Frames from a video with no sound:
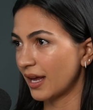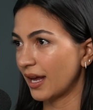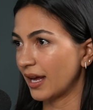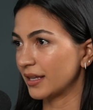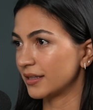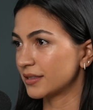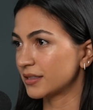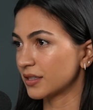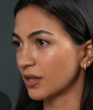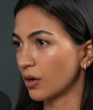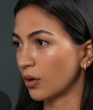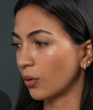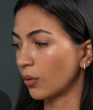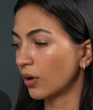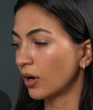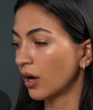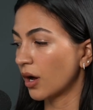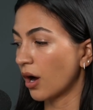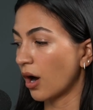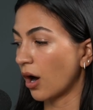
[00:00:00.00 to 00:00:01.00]
And
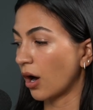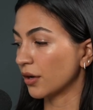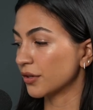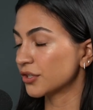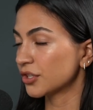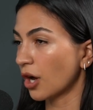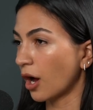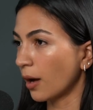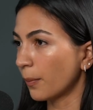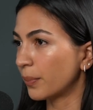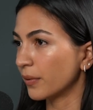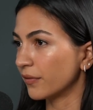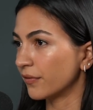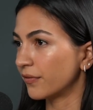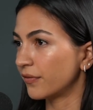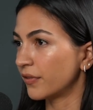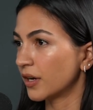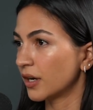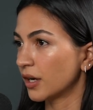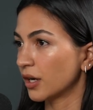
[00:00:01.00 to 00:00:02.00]
so on top
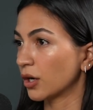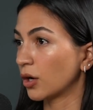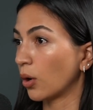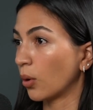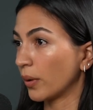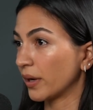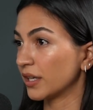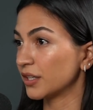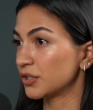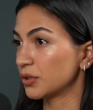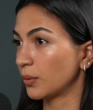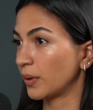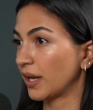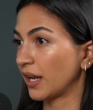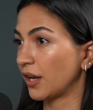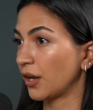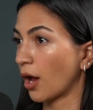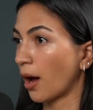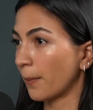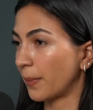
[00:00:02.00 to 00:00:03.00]
of going into it
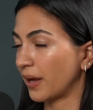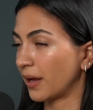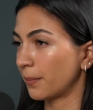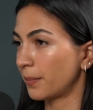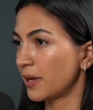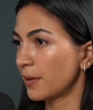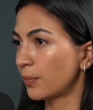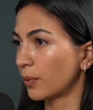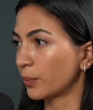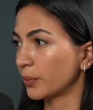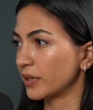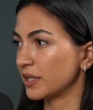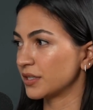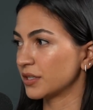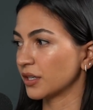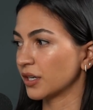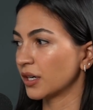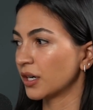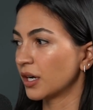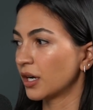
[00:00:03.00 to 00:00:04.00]
and not being a people
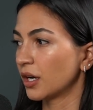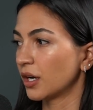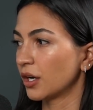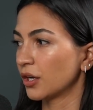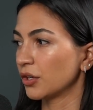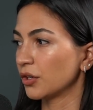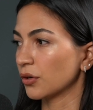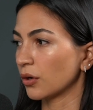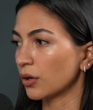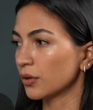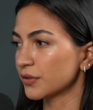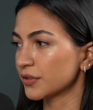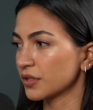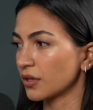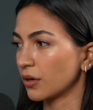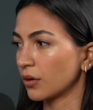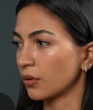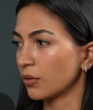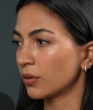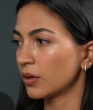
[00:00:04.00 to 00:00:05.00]
pleaser, you're
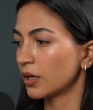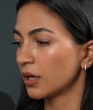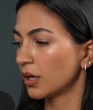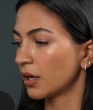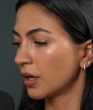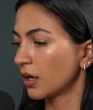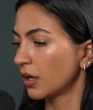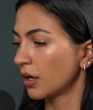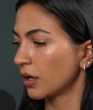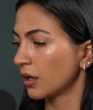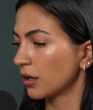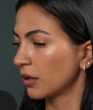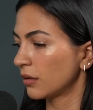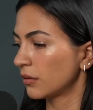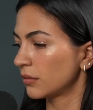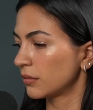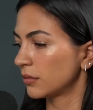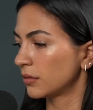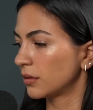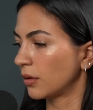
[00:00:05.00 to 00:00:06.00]
also
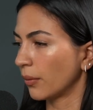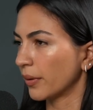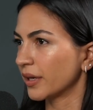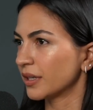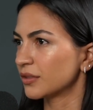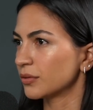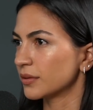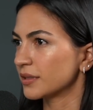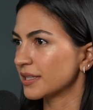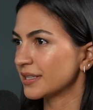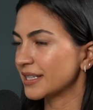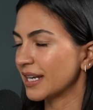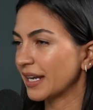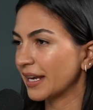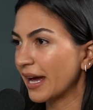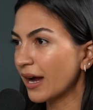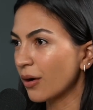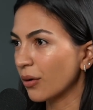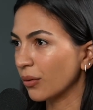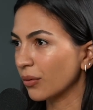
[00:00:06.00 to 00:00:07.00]
going into it to
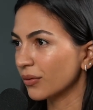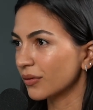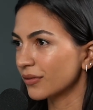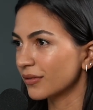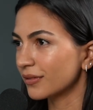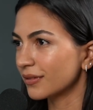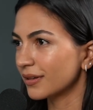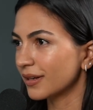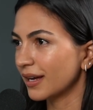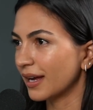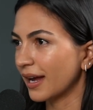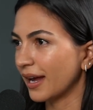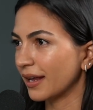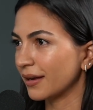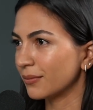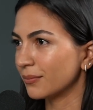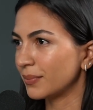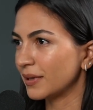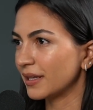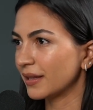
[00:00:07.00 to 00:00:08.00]
stand out
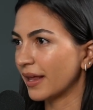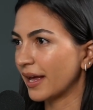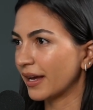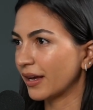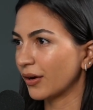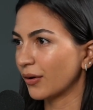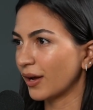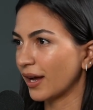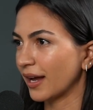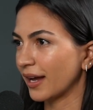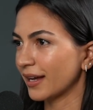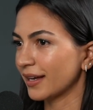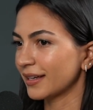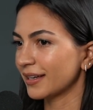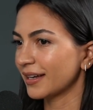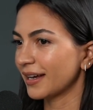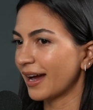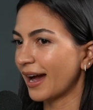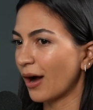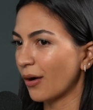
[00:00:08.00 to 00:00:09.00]
and be like, okay,
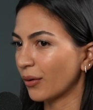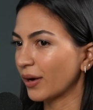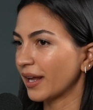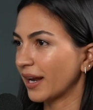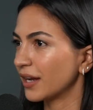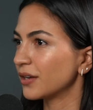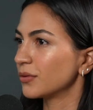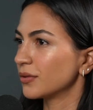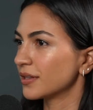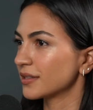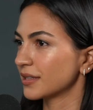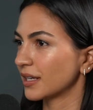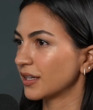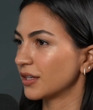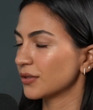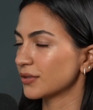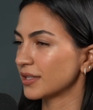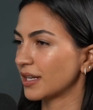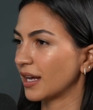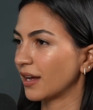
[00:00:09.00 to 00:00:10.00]
how can I do this,
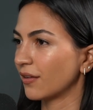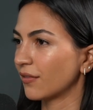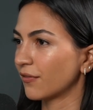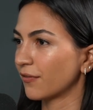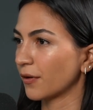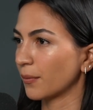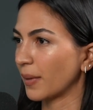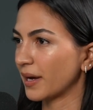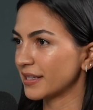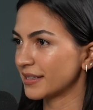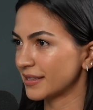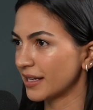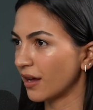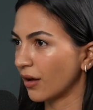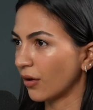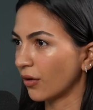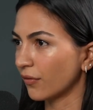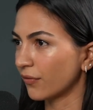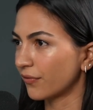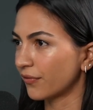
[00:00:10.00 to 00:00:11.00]
like you're saying, for
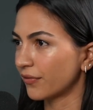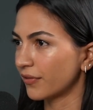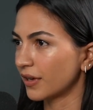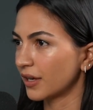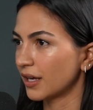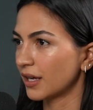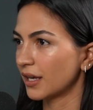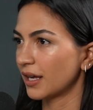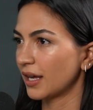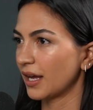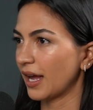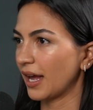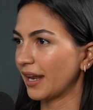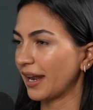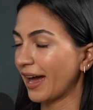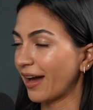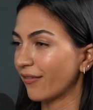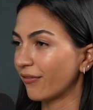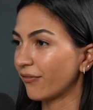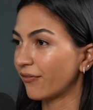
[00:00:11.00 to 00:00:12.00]
myself
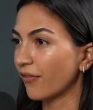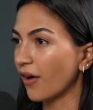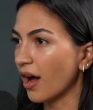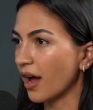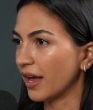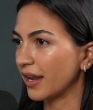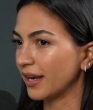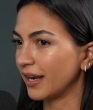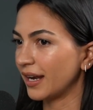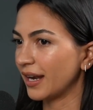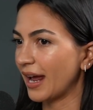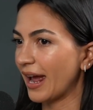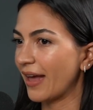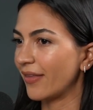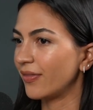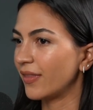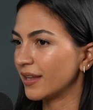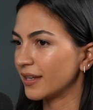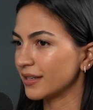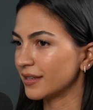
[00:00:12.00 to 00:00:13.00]
and have fun?
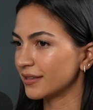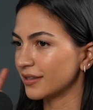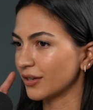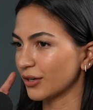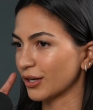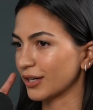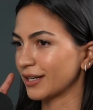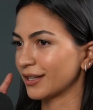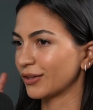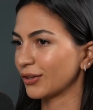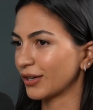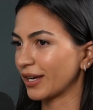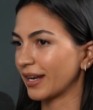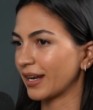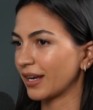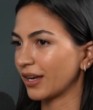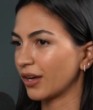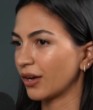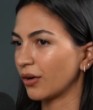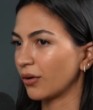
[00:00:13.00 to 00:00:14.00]
And then they're going to look
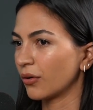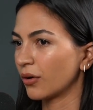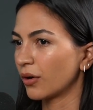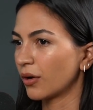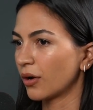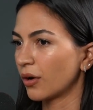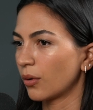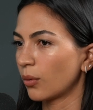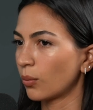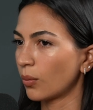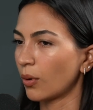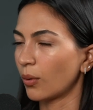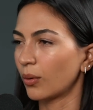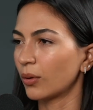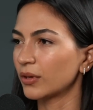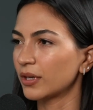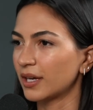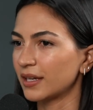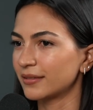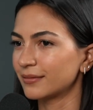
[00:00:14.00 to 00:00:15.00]
at it and go, whoa,
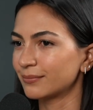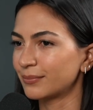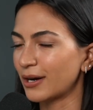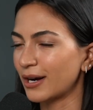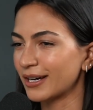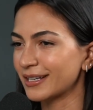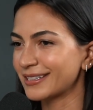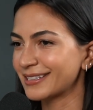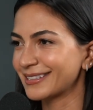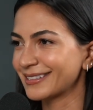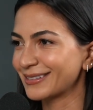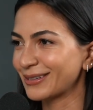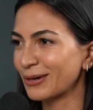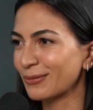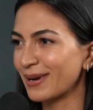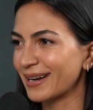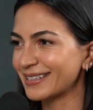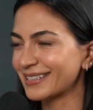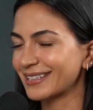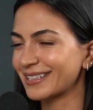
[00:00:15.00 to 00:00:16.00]
hold on, pause,
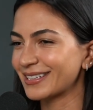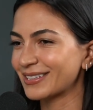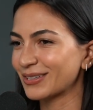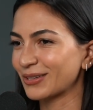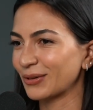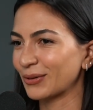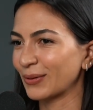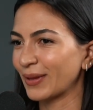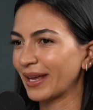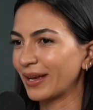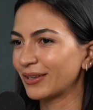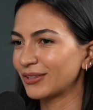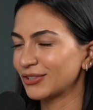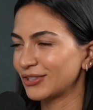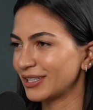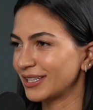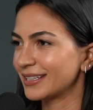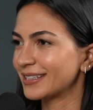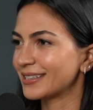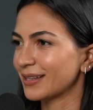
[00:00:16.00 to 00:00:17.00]
go back to this girl, like
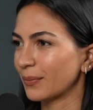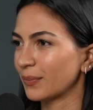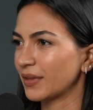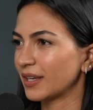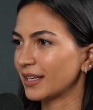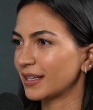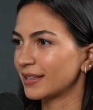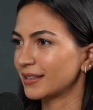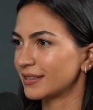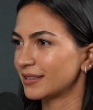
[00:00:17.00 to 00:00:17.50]
she did something